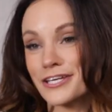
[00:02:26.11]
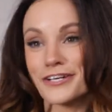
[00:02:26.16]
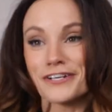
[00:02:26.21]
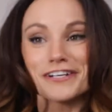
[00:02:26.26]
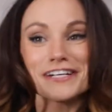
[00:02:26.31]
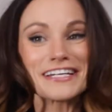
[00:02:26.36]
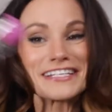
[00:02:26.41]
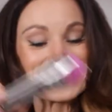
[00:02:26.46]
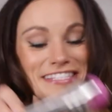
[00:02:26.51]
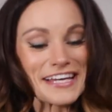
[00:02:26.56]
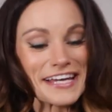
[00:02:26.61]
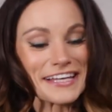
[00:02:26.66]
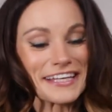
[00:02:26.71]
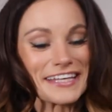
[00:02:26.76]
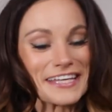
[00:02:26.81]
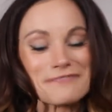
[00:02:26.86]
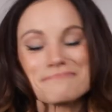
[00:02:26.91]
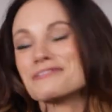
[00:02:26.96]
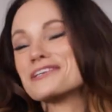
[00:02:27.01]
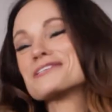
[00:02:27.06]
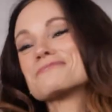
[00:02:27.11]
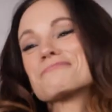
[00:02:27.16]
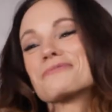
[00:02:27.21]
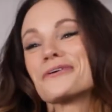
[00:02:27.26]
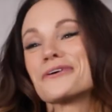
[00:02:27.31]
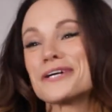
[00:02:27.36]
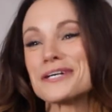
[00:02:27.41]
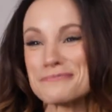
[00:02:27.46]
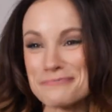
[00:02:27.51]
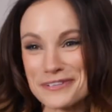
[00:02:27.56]
Curious and Keep
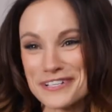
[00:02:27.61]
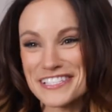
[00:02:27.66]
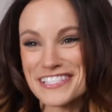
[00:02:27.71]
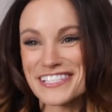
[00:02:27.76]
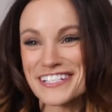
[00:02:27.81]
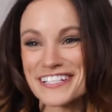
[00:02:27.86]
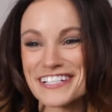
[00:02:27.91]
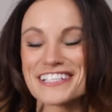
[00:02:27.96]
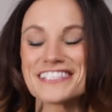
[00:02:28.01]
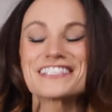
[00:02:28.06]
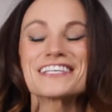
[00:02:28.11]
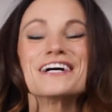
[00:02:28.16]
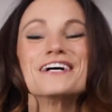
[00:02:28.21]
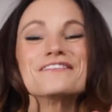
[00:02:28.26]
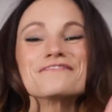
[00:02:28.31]
Exploring book series